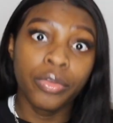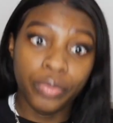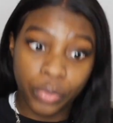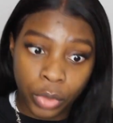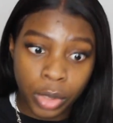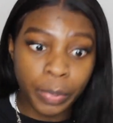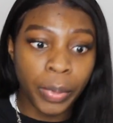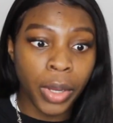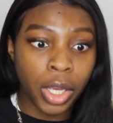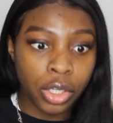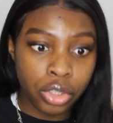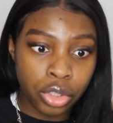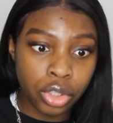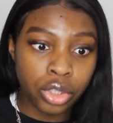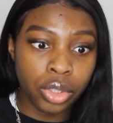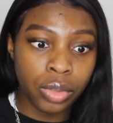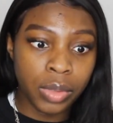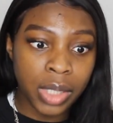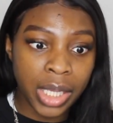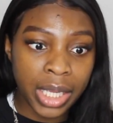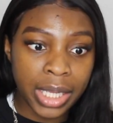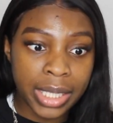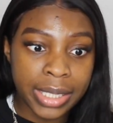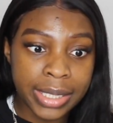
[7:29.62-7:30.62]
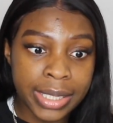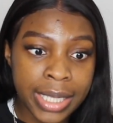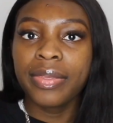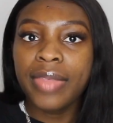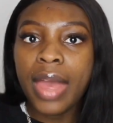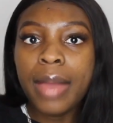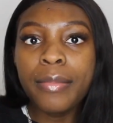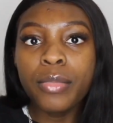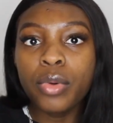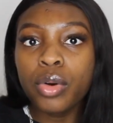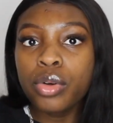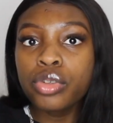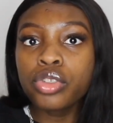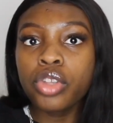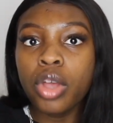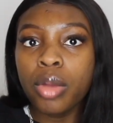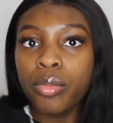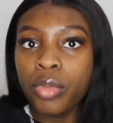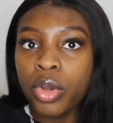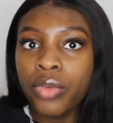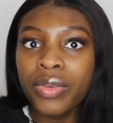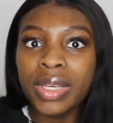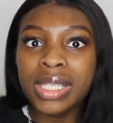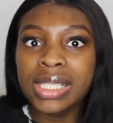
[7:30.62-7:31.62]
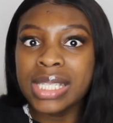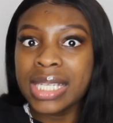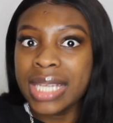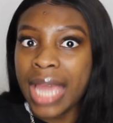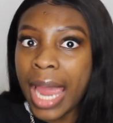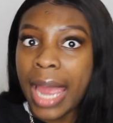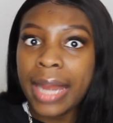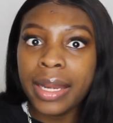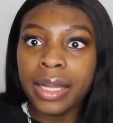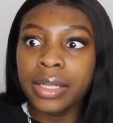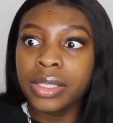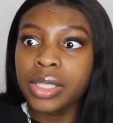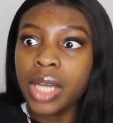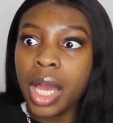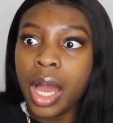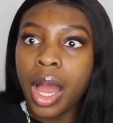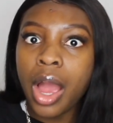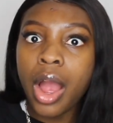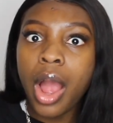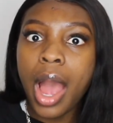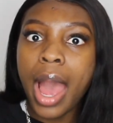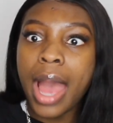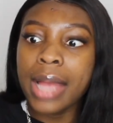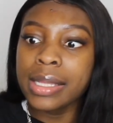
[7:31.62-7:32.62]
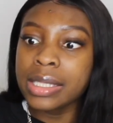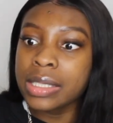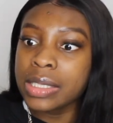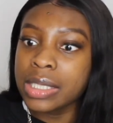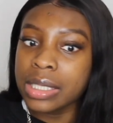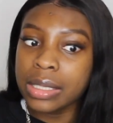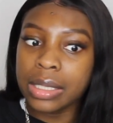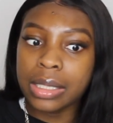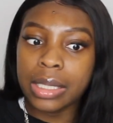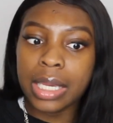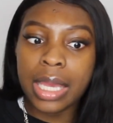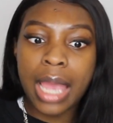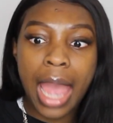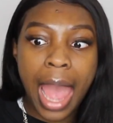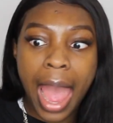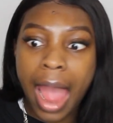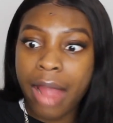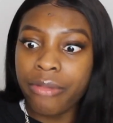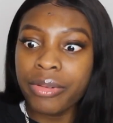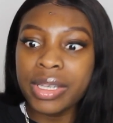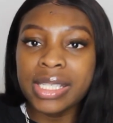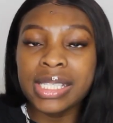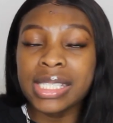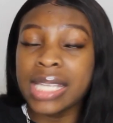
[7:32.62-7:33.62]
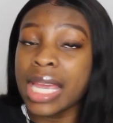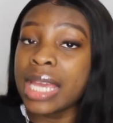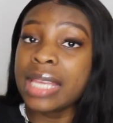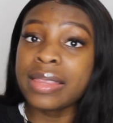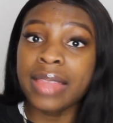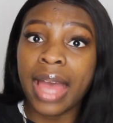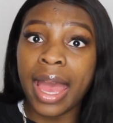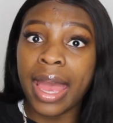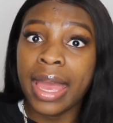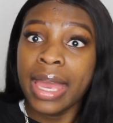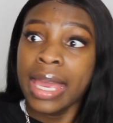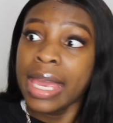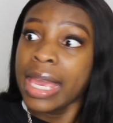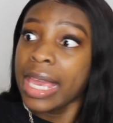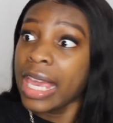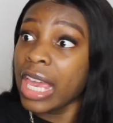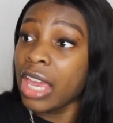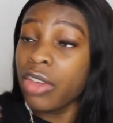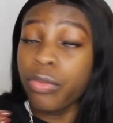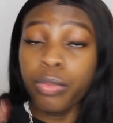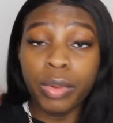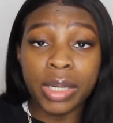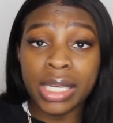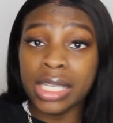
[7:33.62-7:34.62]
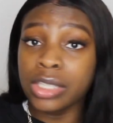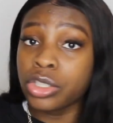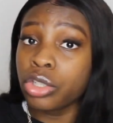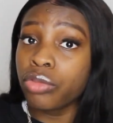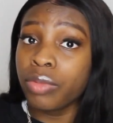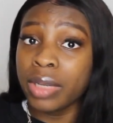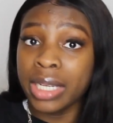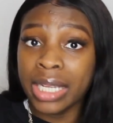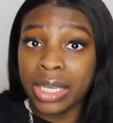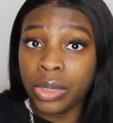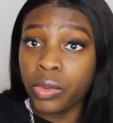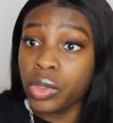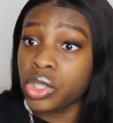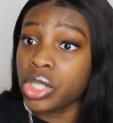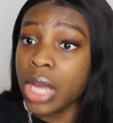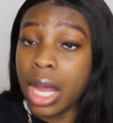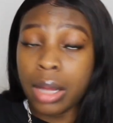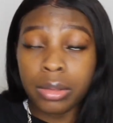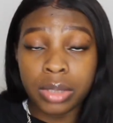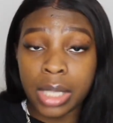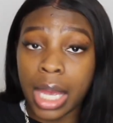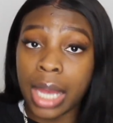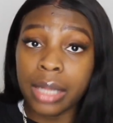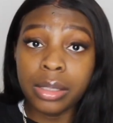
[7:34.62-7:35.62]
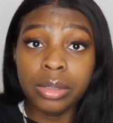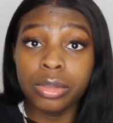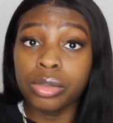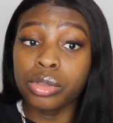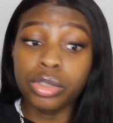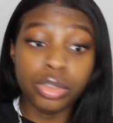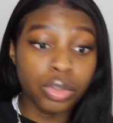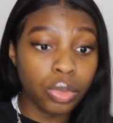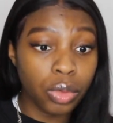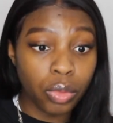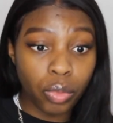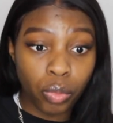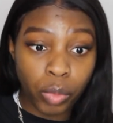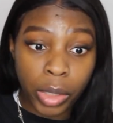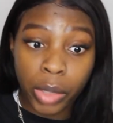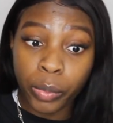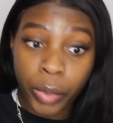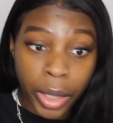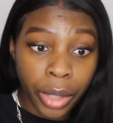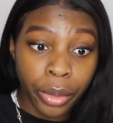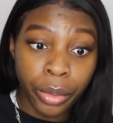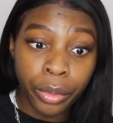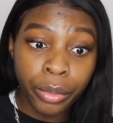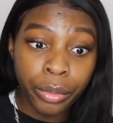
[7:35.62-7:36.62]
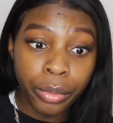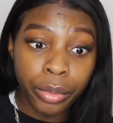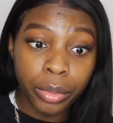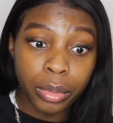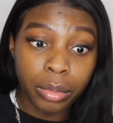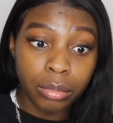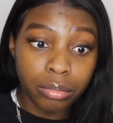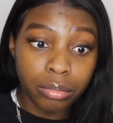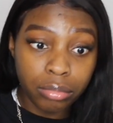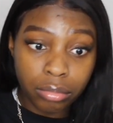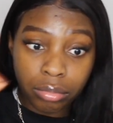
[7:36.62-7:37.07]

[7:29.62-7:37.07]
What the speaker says: for the past 2 years. Them also moving to Canada, and Harry saying that if we need to relinquish our titles, we will.